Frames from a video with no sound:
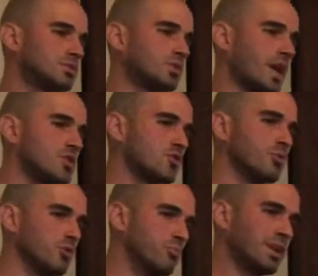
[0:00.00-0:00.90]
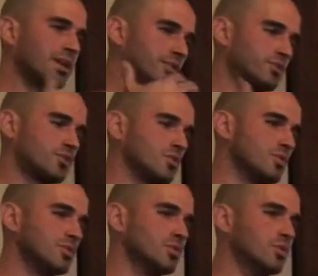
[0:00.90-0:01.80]
trying to bring us
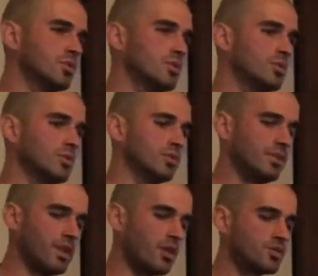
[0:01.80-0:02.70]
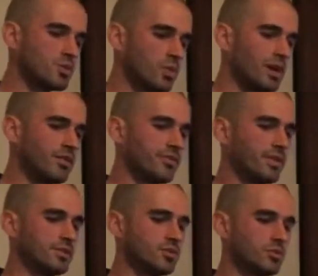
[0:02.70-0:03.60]
to down to
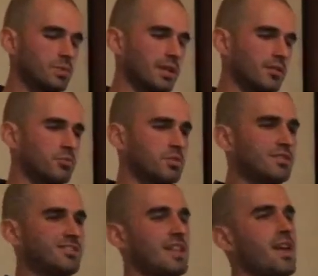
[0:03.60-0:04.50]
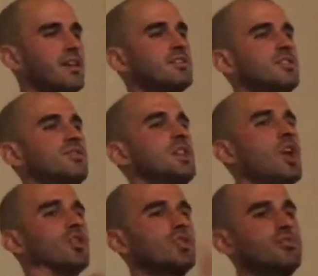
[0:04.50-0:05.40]
earth and to because Zen has this
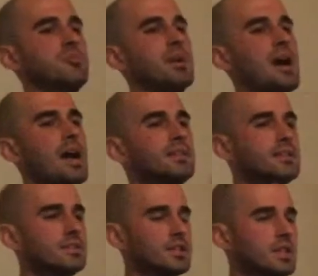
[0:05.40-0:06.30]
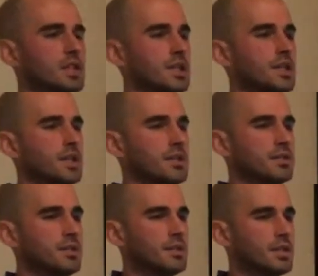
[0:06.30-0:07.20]
philosophy behind it.
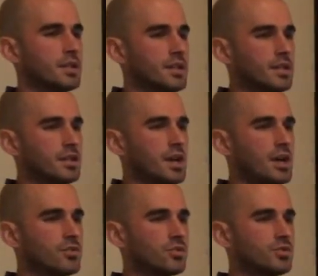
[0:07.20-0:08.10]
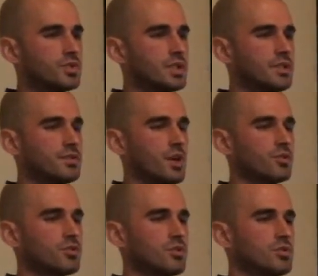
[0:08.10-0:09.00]
In the Heart Sutra, it's
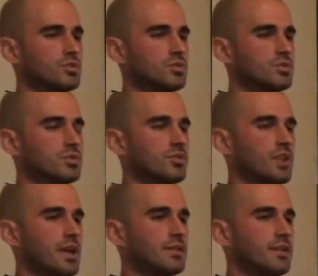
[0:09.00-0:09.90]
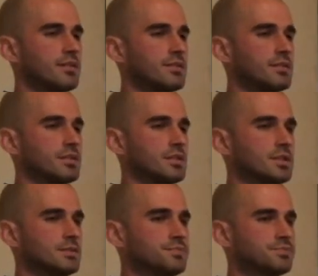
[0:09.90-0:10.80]
also said that uh,